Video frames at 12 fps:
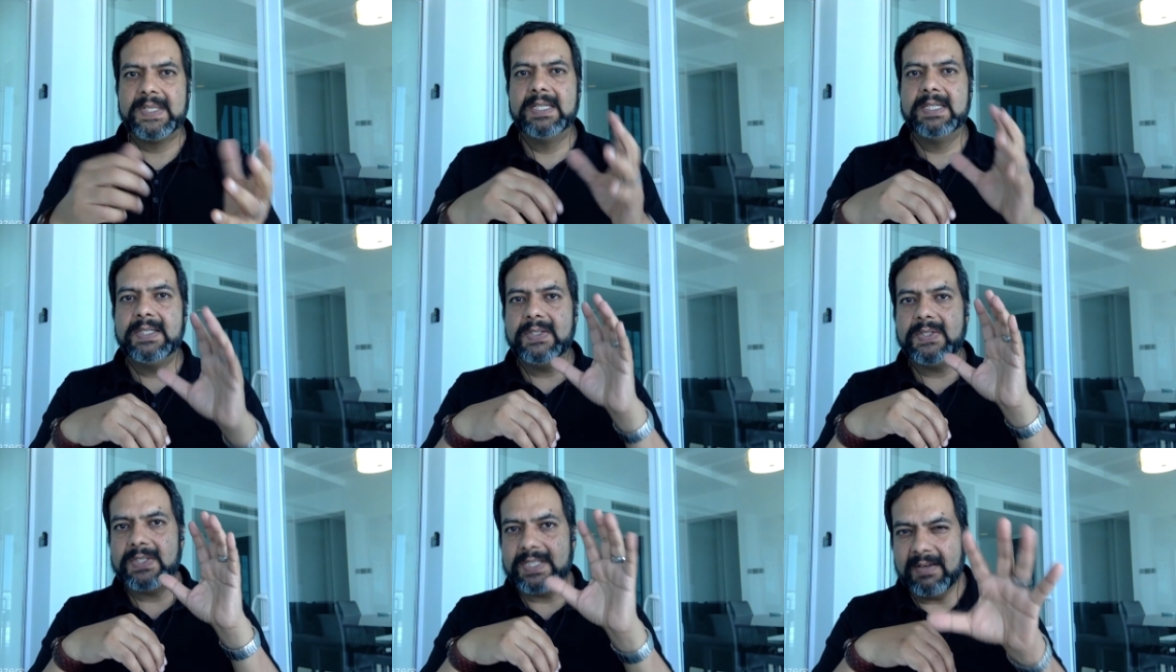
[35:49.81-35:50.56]

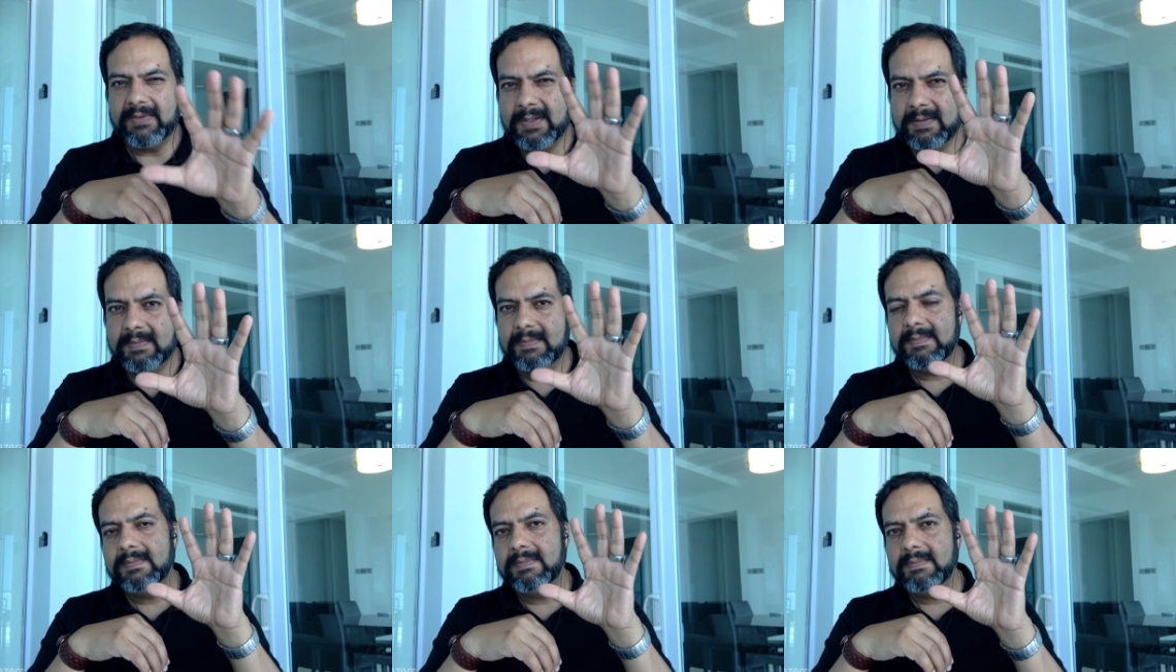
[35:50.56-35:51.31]
7
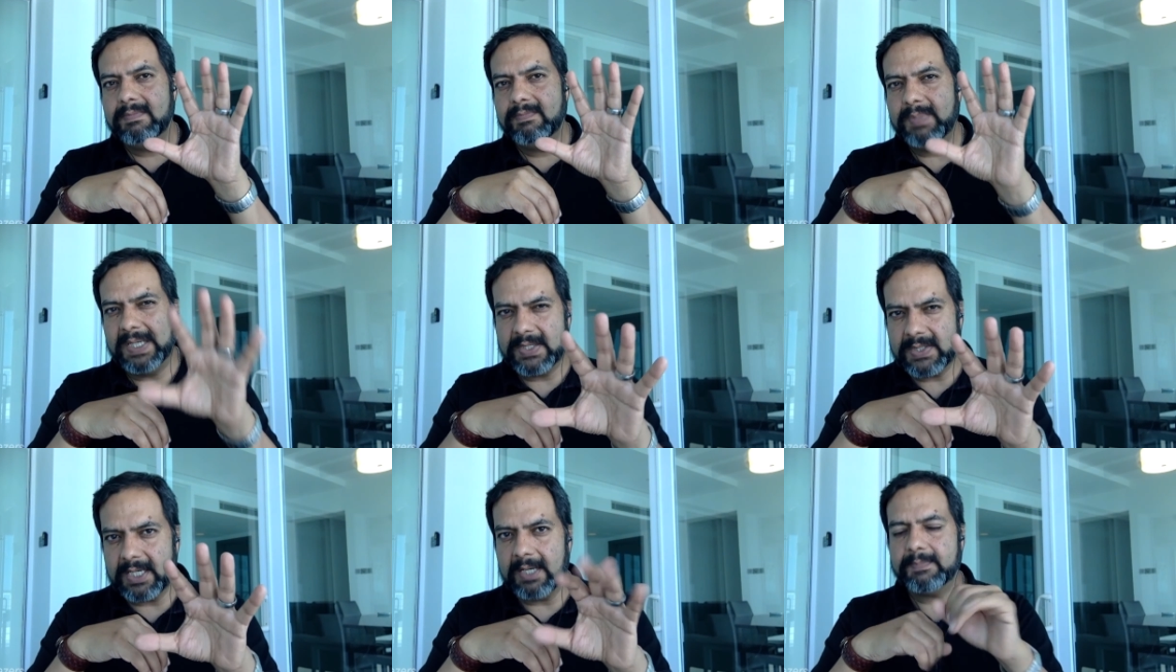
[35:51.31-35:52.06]
big
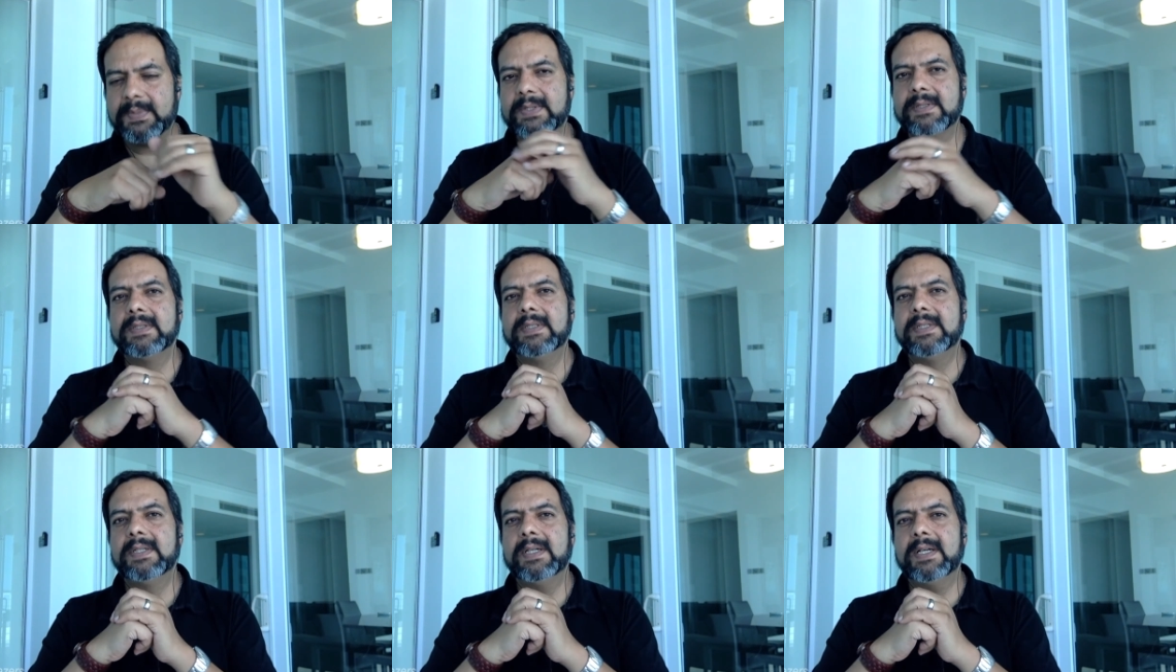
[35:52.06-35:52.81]
steps
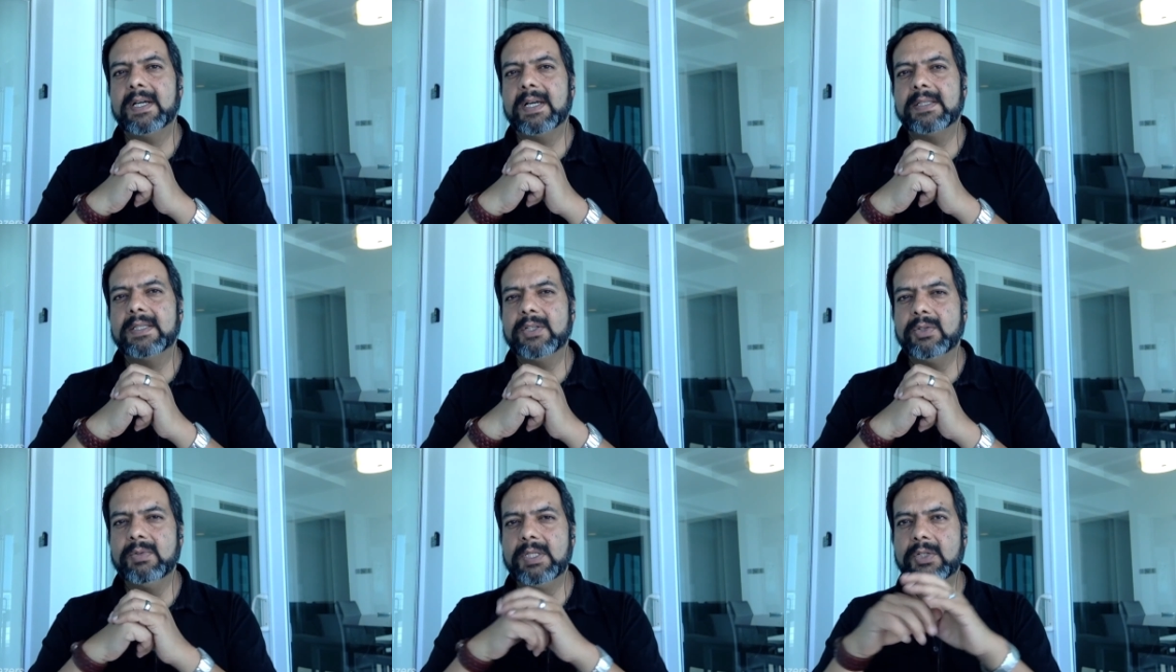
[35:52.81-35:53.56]
that
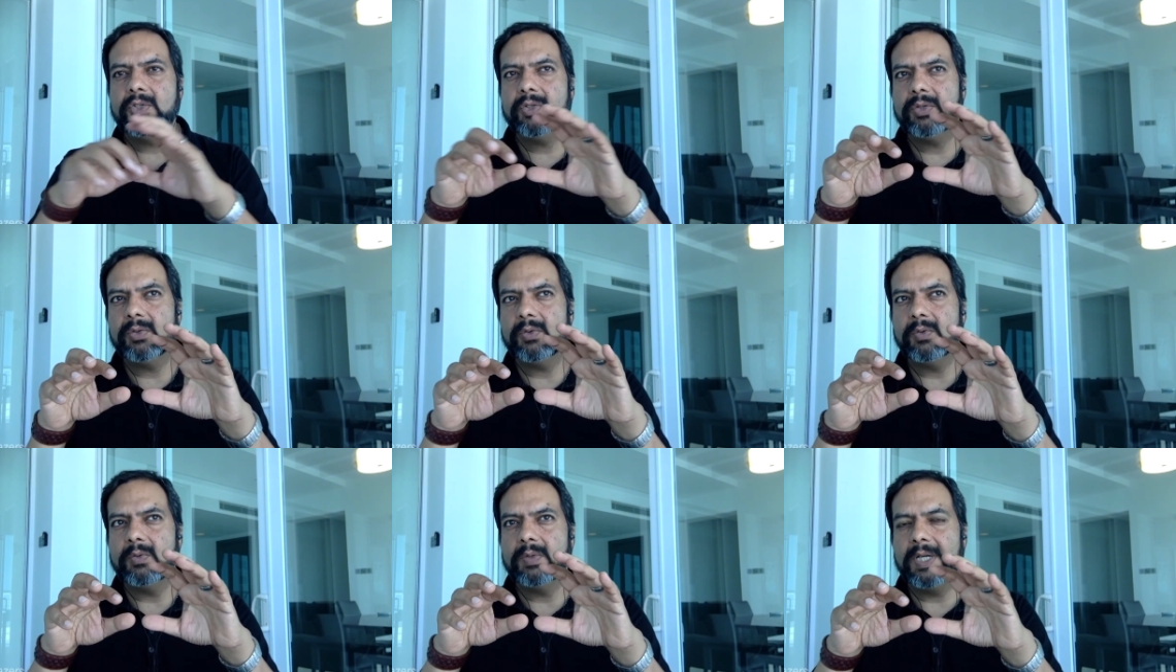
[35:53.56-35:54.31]
you need
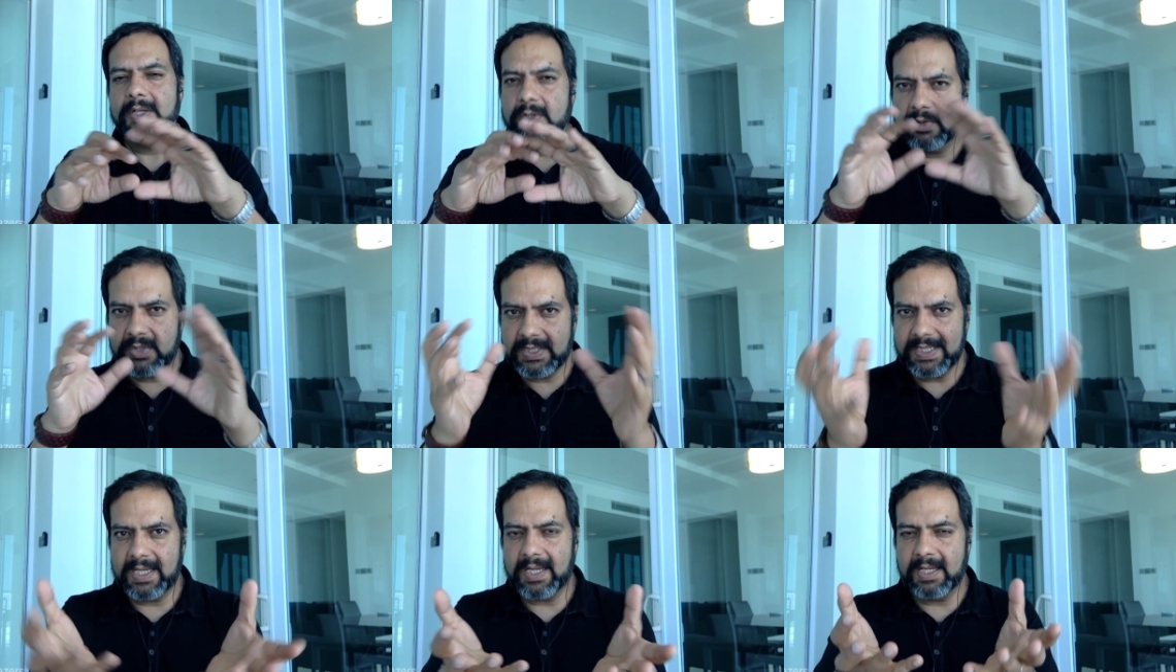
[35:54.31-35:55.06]
to
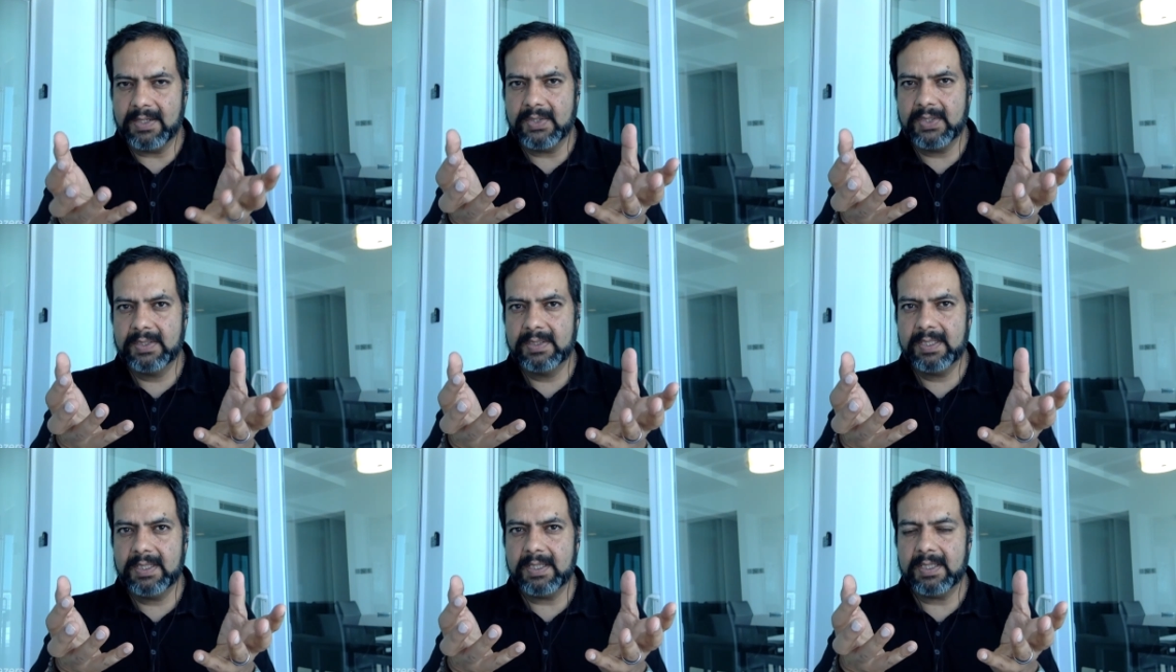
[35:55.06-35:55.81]
understand
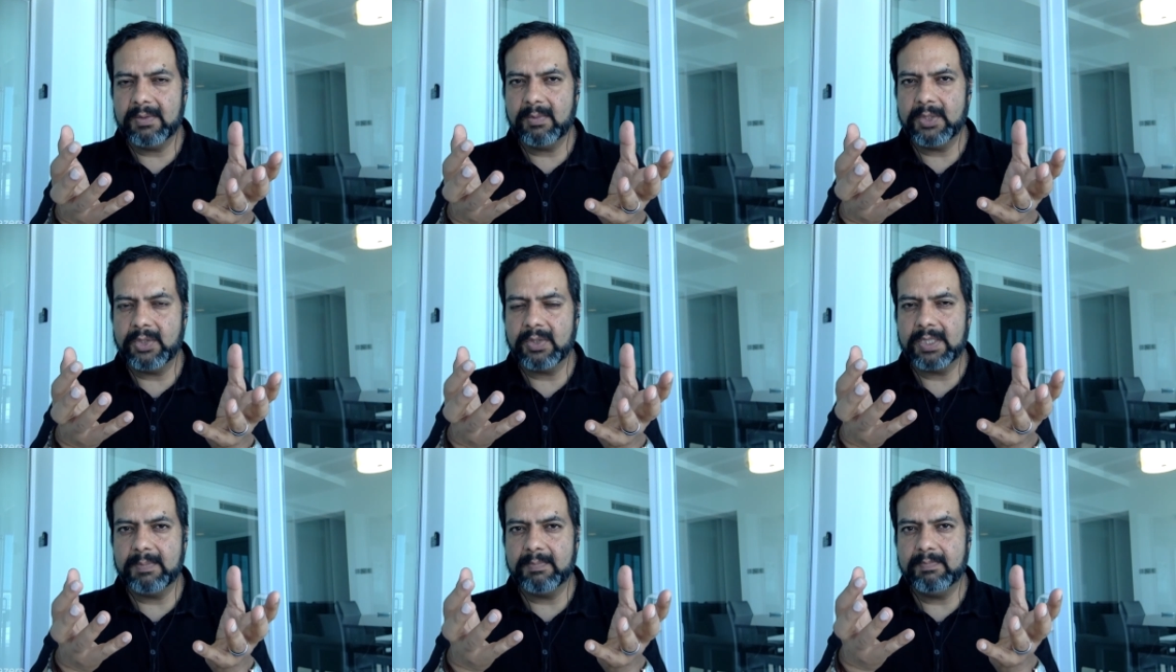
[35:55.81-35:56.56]
when you're
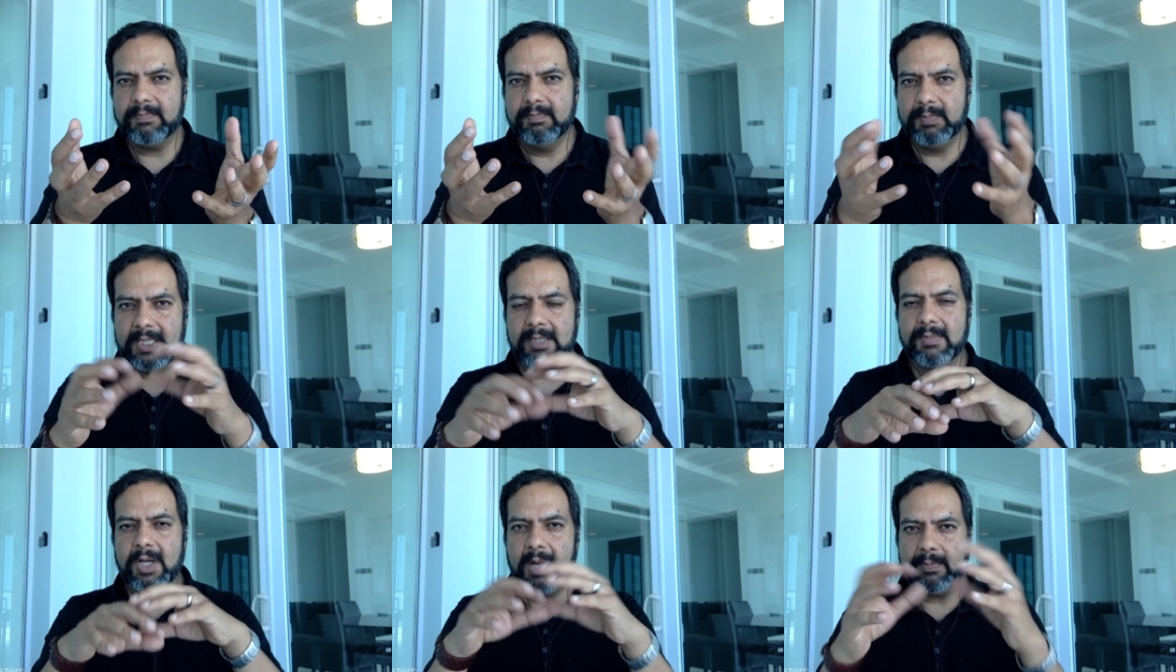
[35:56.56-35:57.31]
going to
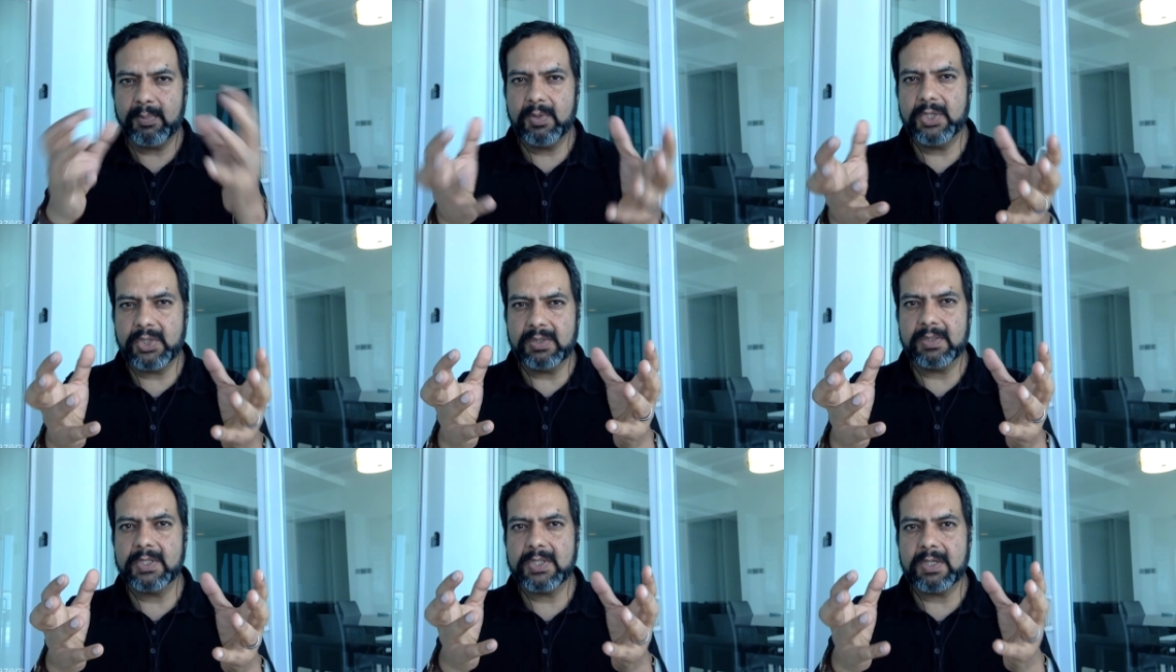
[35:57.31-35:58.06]
become operational
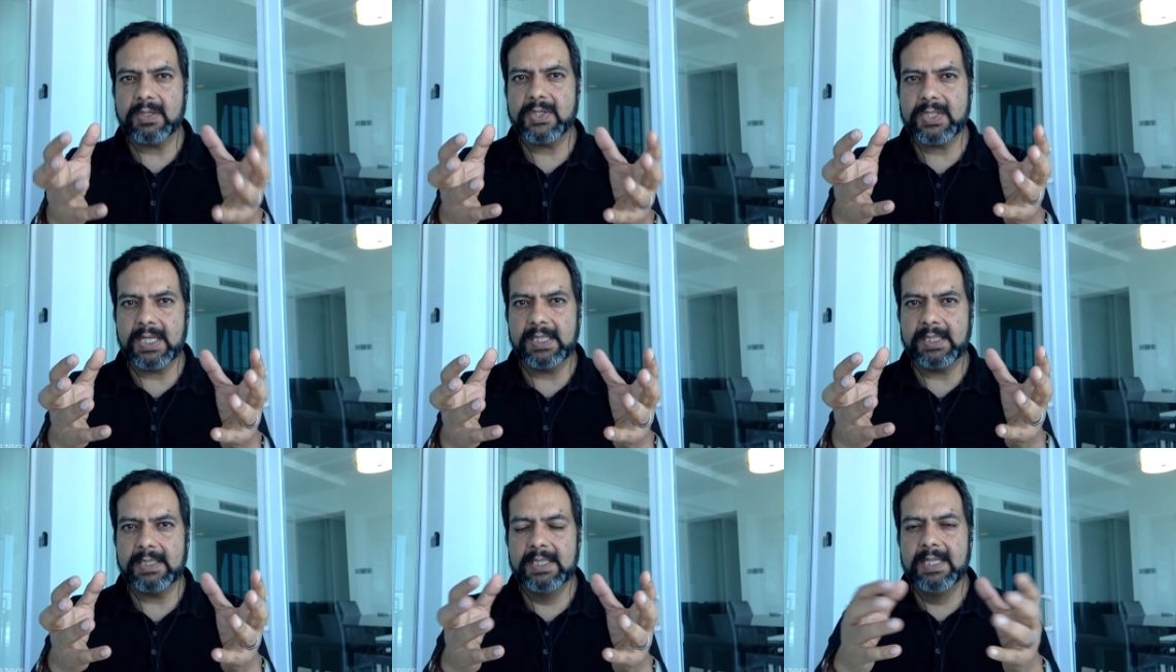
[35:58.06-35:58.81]
and start selling.